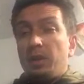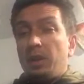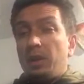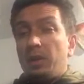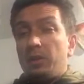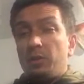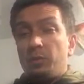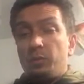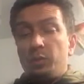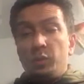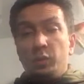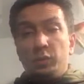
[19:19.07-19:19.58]

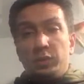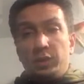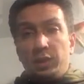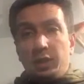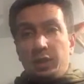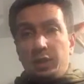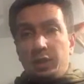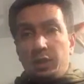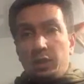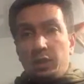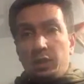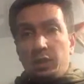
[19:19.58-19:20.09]
the
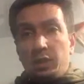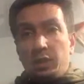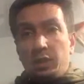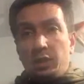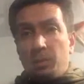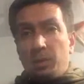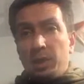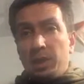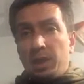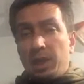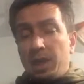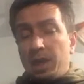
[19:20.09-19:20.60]
routine that you
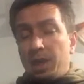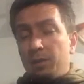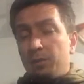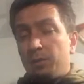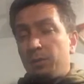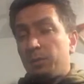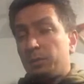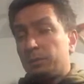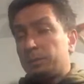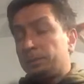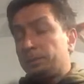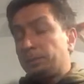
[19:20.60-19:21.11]
normally have.
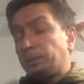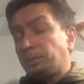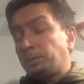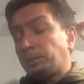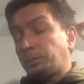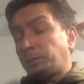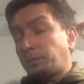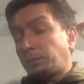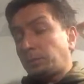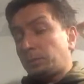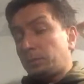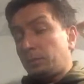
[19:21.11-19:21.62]

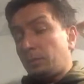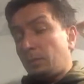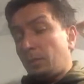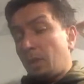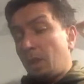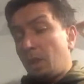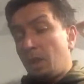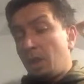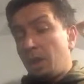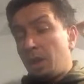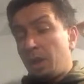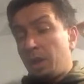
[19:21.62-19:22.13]

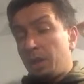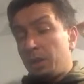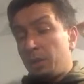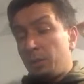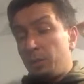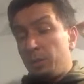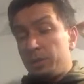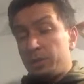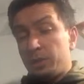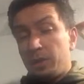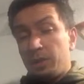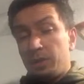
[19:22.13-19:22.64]

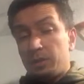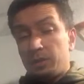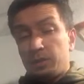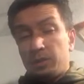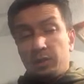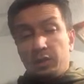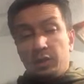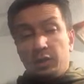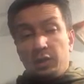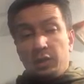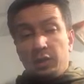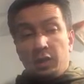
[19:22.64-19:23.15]
There isn't,
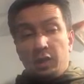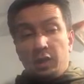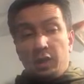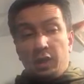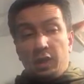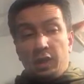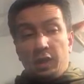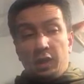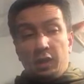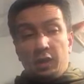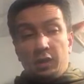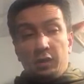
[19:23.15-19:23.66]

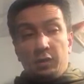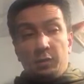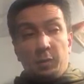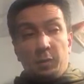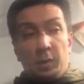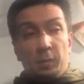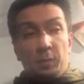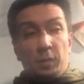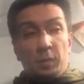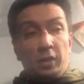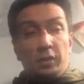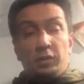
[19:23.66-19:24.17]

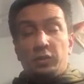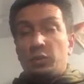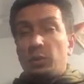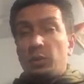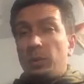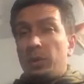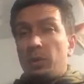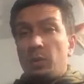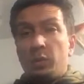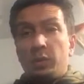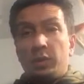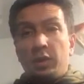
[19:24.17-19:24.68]
people
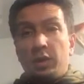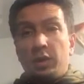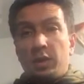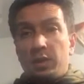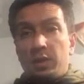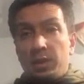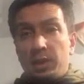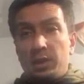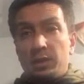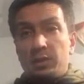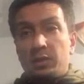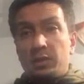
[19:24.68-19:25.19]
aren't doing all
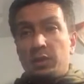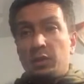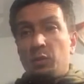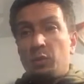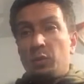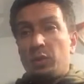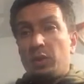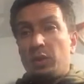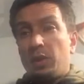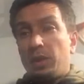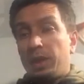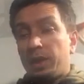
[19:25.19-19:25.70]
of the things
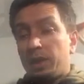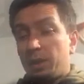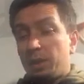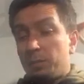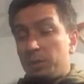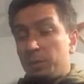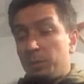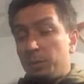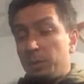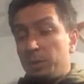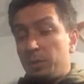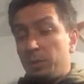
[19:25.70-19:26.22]
that you would
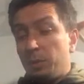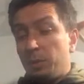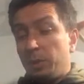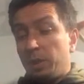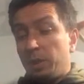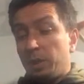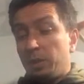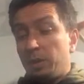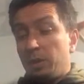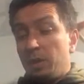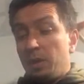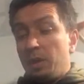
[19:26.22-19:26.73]
like them to be
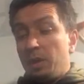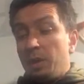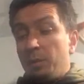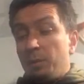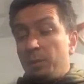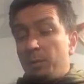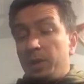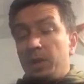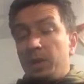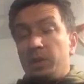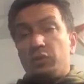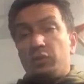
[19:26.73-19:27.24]
doing,
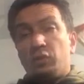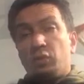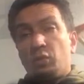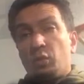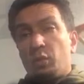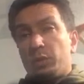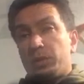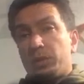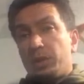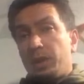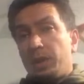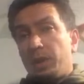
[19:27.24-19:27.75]
but
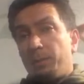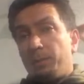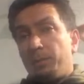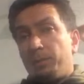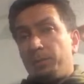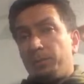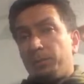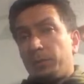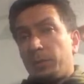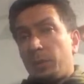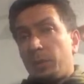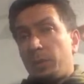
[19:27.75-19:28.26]
it's short
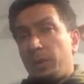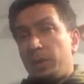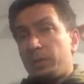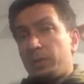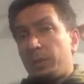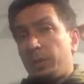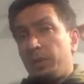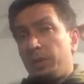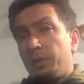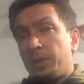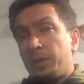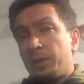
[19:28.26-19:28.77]
term.
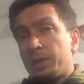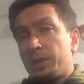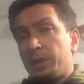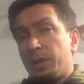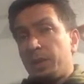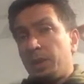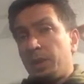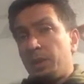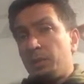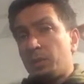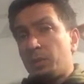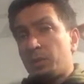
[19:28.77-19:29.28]
All right. So
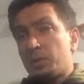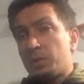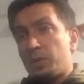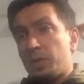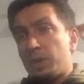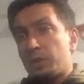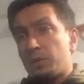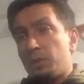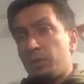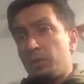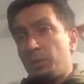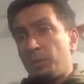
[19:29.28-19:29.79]
investing in your
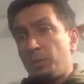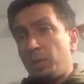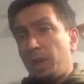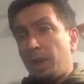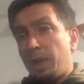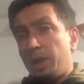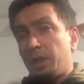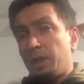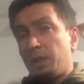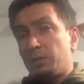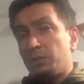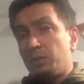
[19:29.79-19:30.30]
structure and your
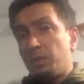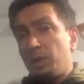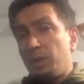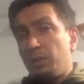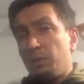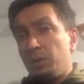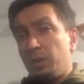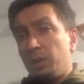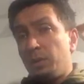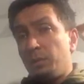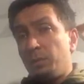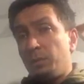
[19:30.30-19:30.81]
planning is
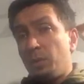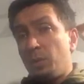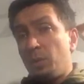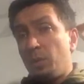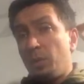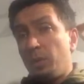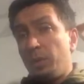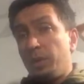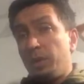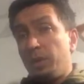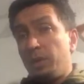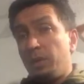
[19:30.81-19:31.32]
really, really
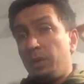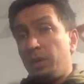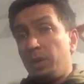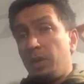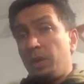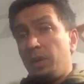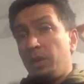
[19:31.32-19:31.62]
important,